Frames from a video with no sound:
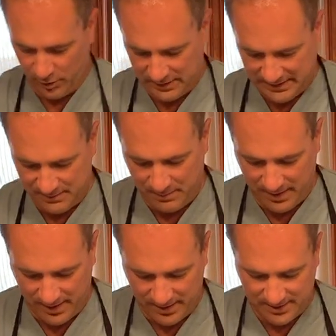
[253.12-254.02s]

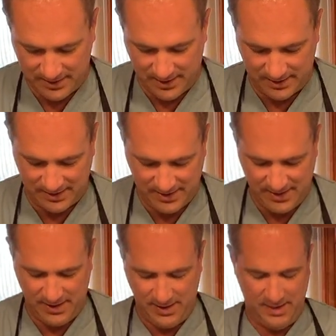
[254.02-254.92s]
Smells
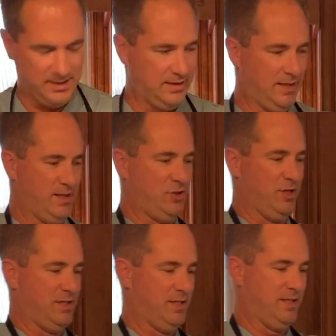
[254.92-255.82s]

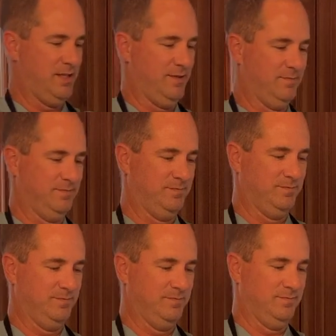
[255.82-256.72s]
delicious.
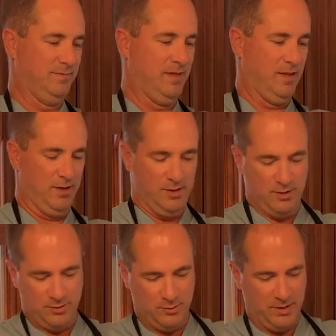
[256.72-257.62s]

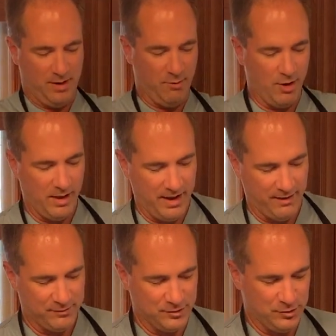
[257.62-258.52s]
So now all I
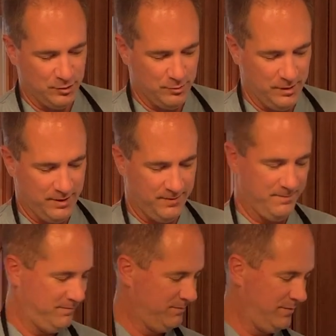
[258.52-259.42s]
have to do
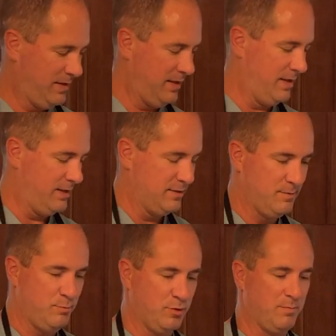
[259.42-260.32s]

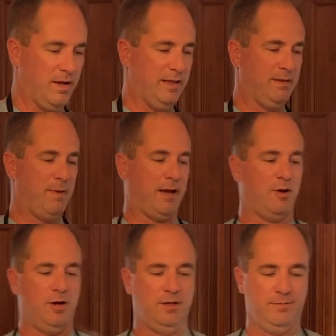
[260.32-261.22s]
is put my lid back
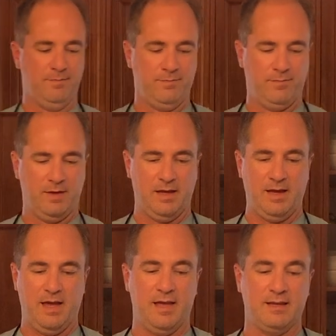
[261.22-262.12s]
on
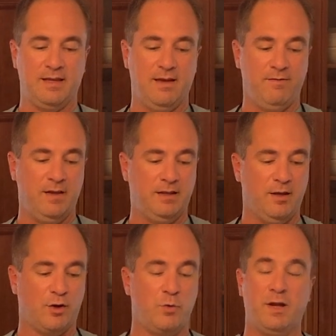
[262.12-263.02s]
and give it
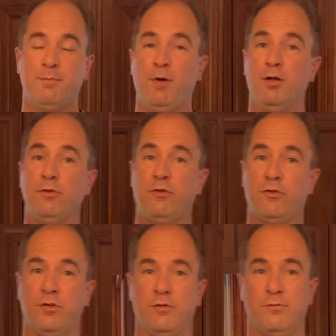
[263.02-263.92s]
a quick
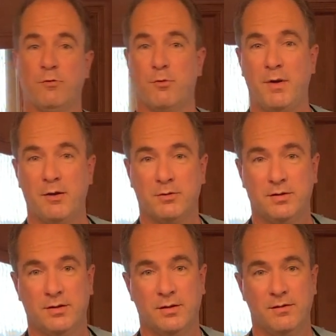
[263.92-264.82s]
pulse for
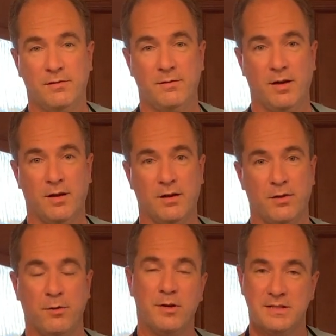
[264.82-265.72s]
about
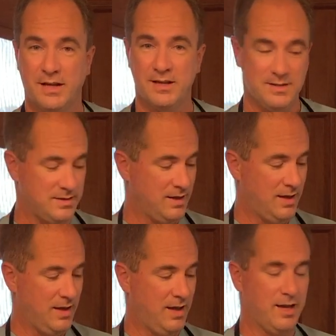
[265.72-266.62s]
30 seconds,
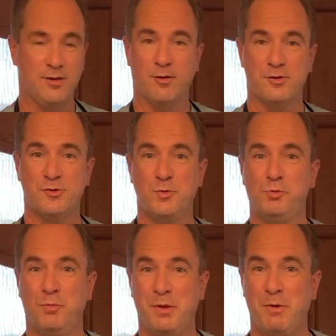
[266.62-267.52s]
and our soup
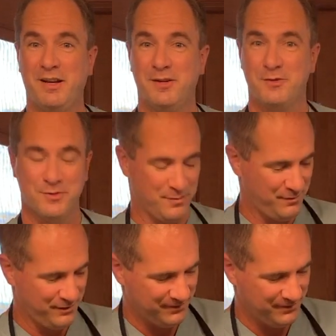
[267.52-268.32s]
will be ready to serve.